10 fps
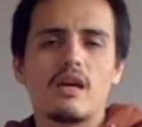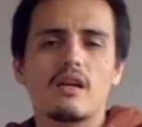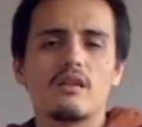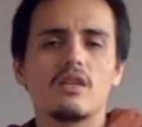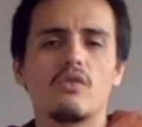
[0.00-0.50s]

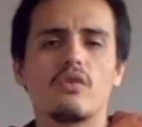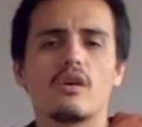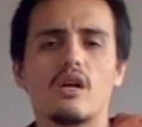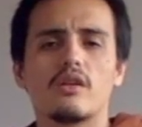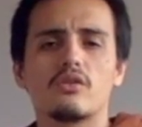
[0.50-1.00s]
that, the
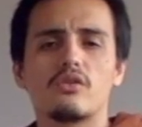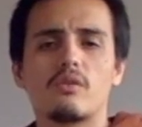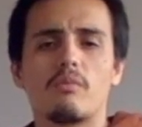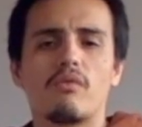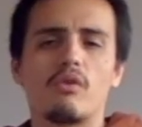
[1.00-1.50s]
other characters
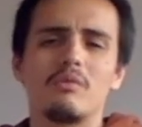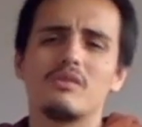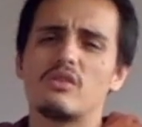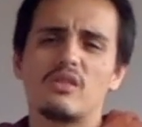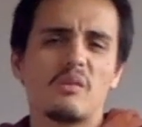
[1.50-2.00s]
and
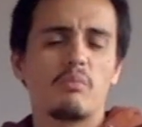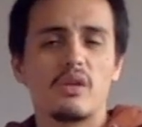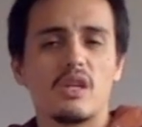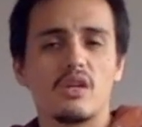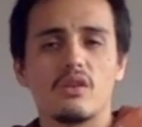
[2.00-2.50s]
performances are
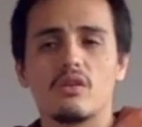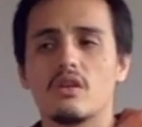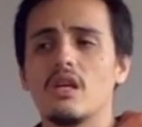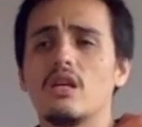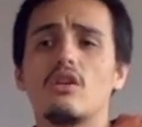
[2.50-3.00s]
pretty
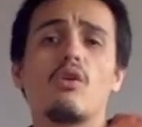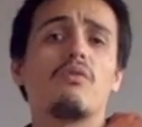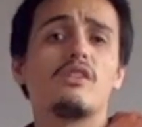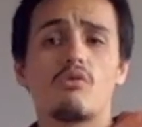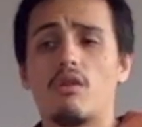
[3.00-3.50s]
good.
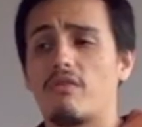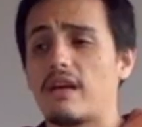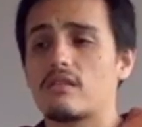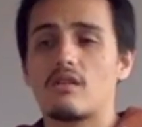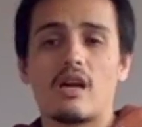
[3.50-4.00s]
Visual
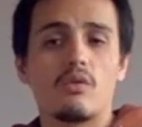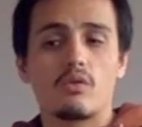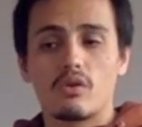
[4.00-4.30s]
effects are